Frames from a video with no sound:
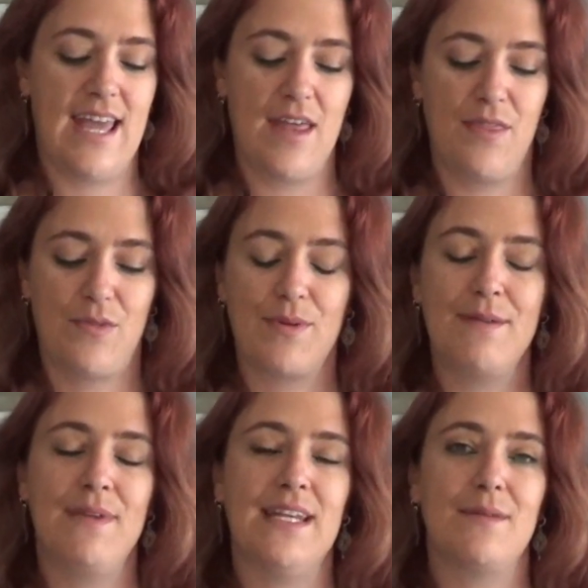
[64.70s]
and
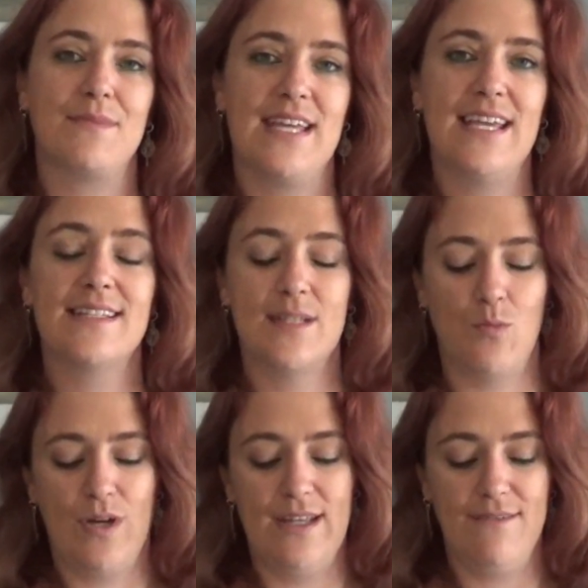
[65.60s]
3 medium tanks
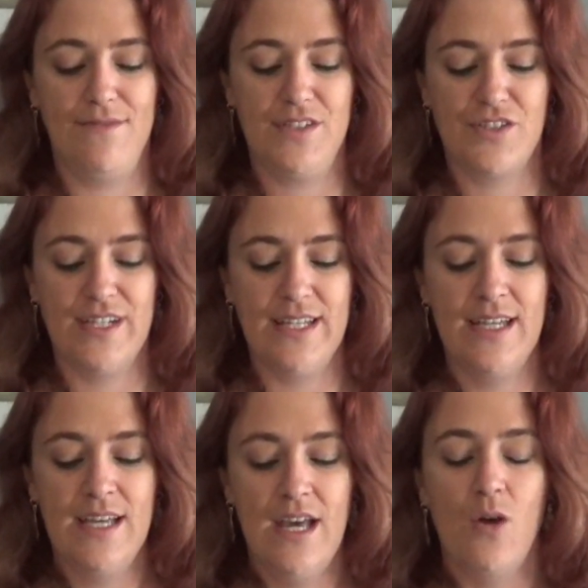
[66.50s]
and 1 infantry.
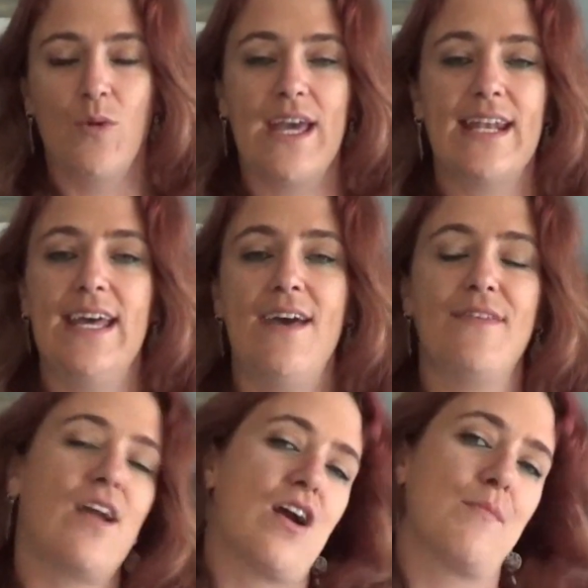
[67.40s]
We had a
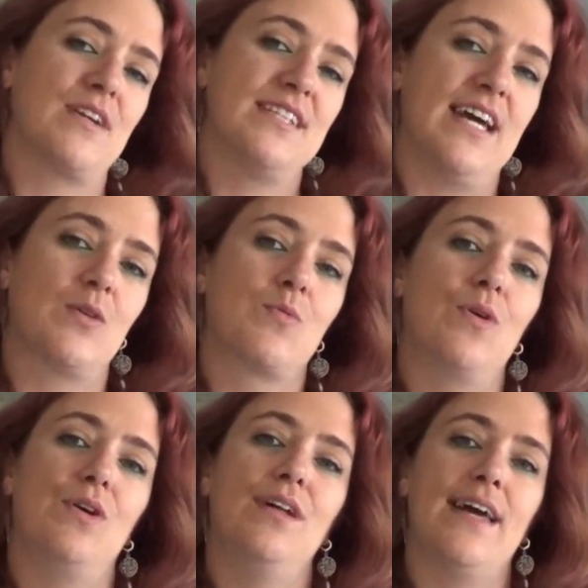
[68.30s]
heavy armor tech
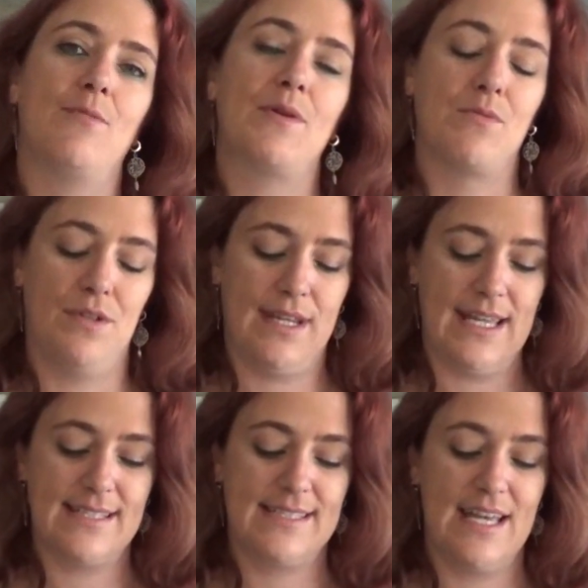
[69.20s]
roll, and we rolled
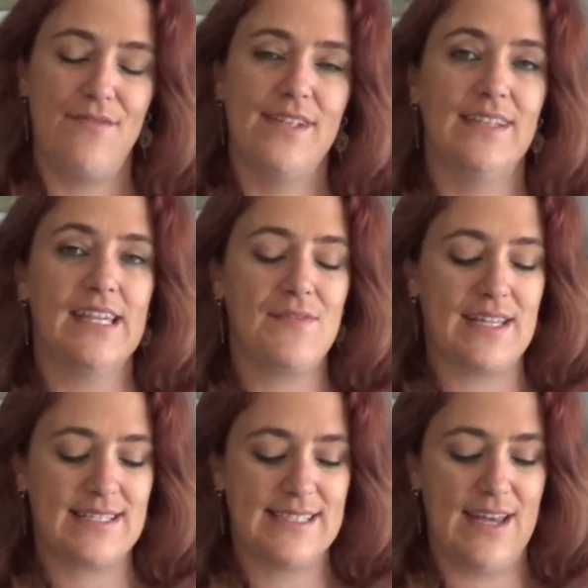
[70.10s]
a 7,
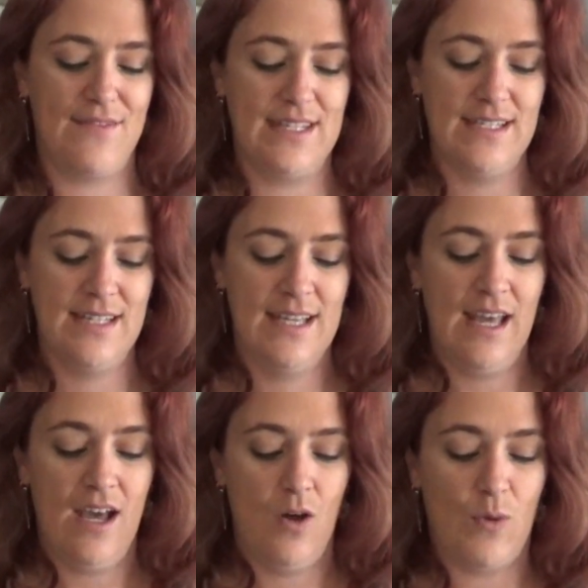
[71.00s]
leaving 7.
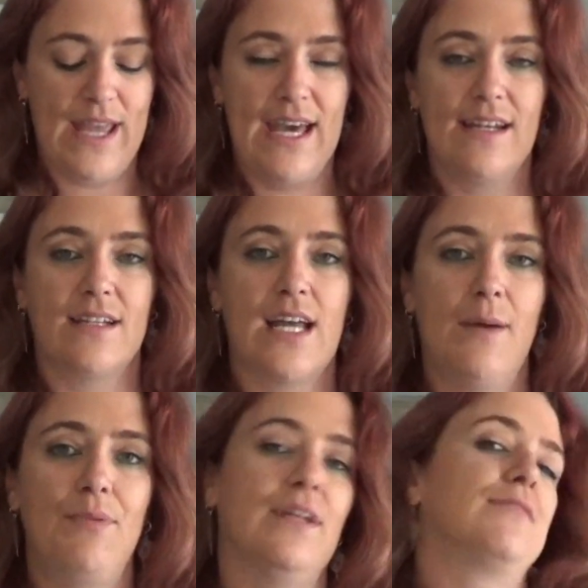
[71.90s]
We had a
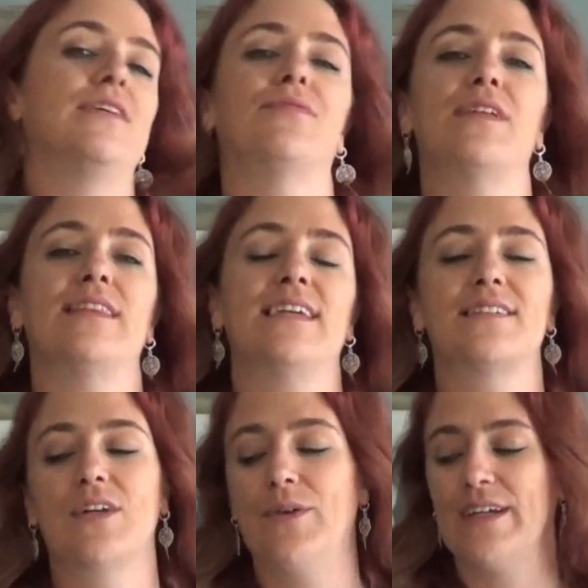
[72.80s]
couple of different
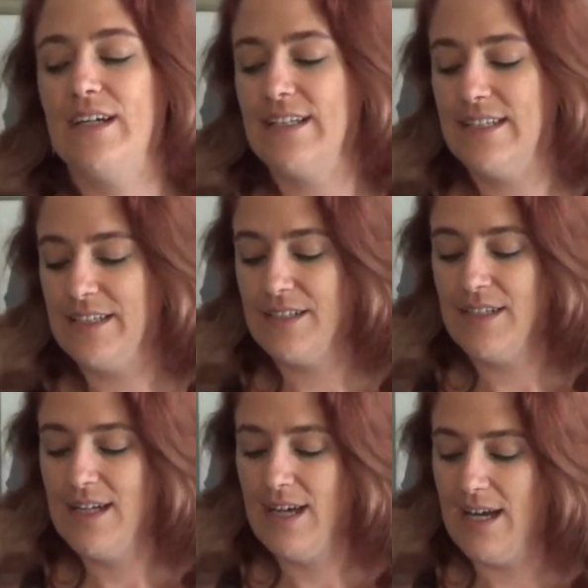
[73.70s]
things going on
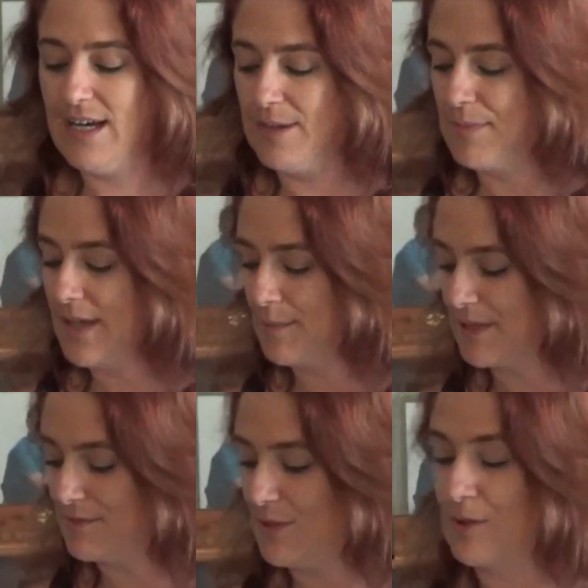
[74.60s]
here. I'm going
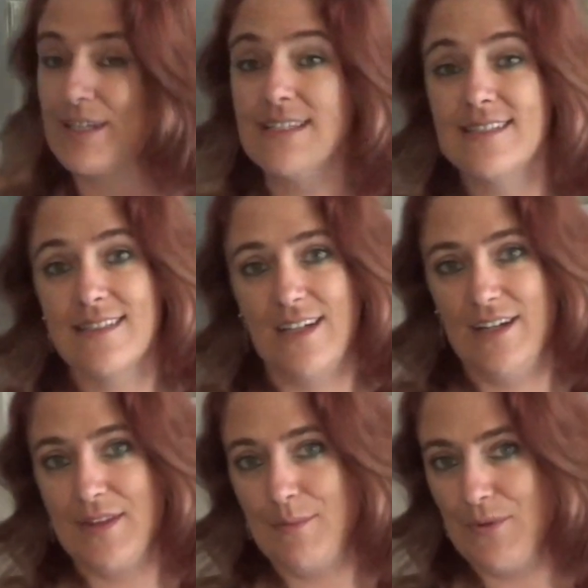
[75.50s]
to focus
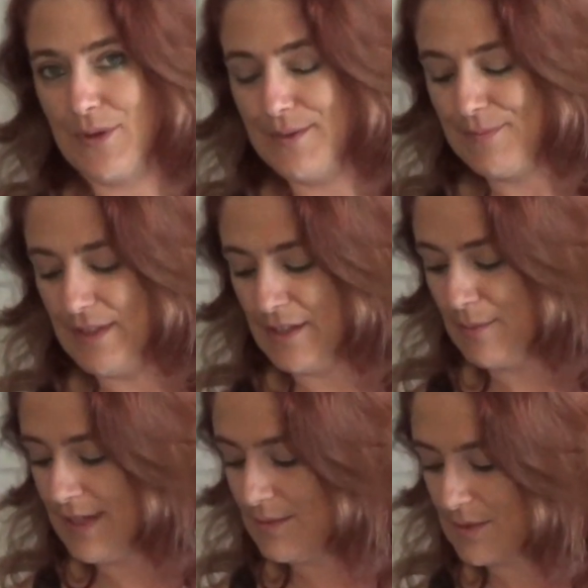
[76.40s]
on the board a little
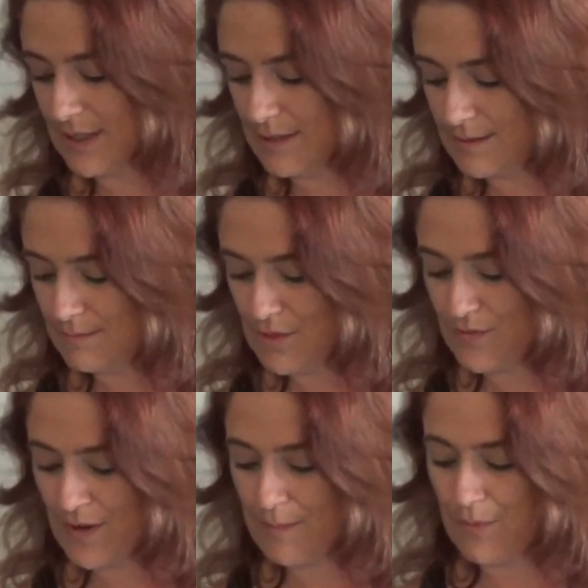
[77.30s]
bit. We're going to
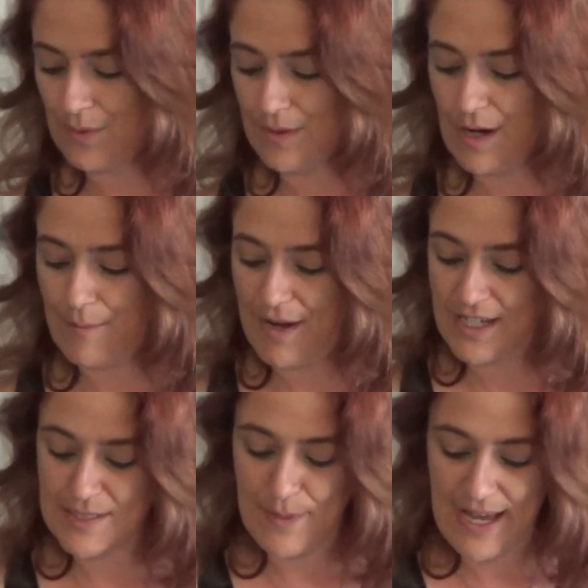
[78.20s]
move our
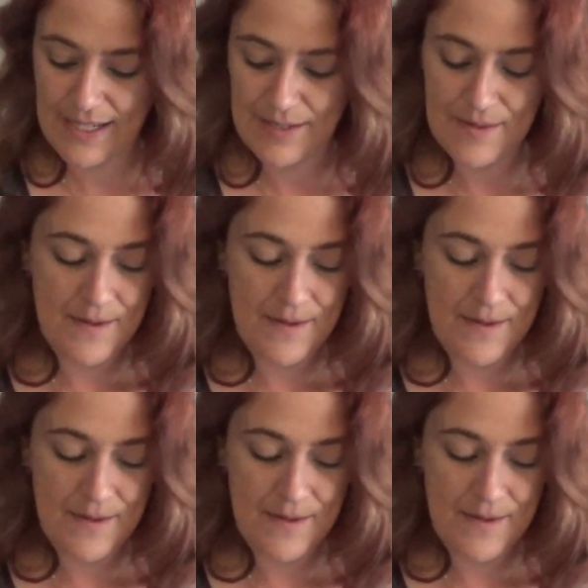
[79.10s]
box back.